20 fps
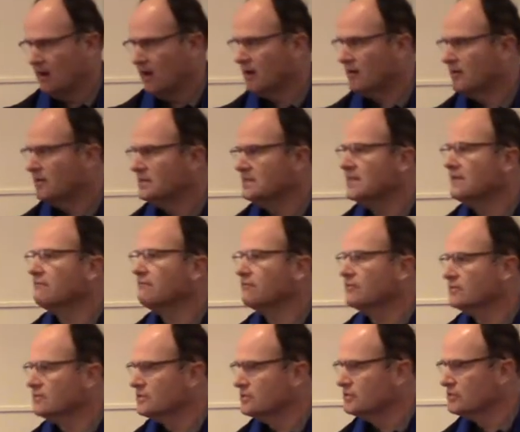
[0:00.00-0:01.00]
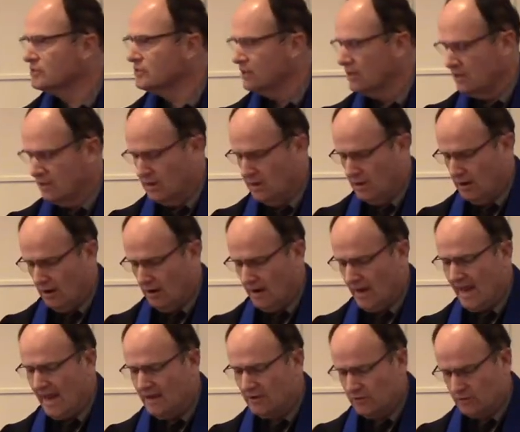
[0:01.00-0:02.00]
our indifference, our
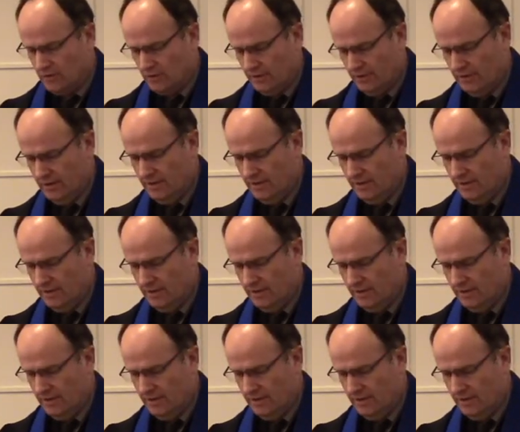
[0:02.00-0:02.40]
hatred.